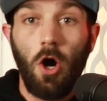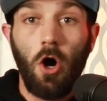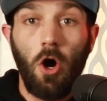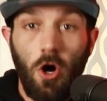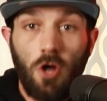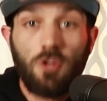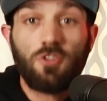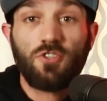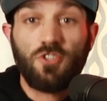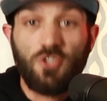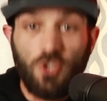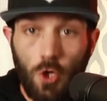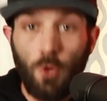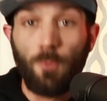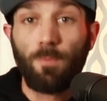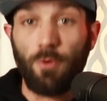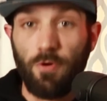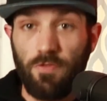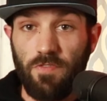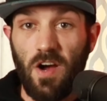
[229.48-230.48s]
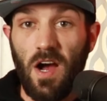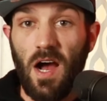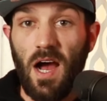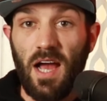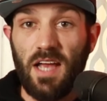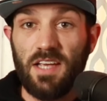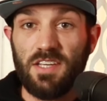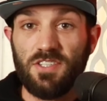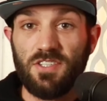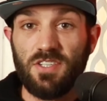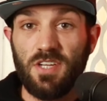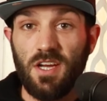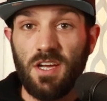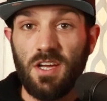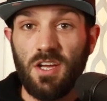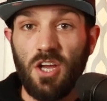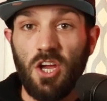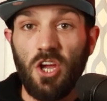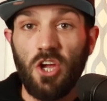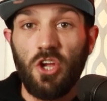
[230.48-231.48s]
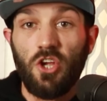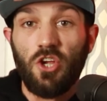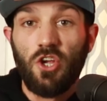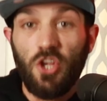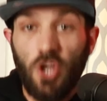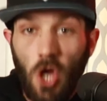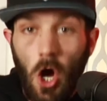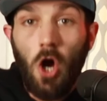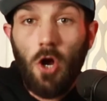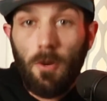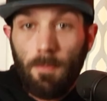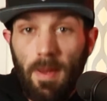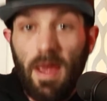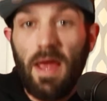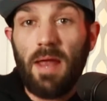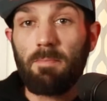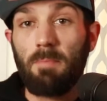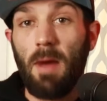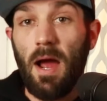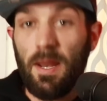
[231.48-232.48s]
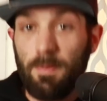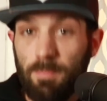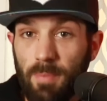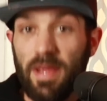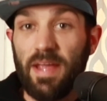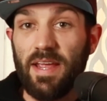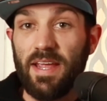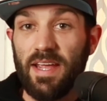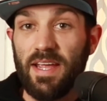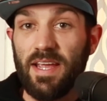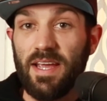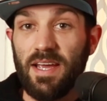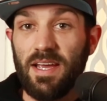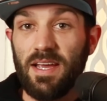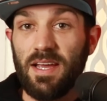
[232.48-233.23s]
unsupervised young men might be.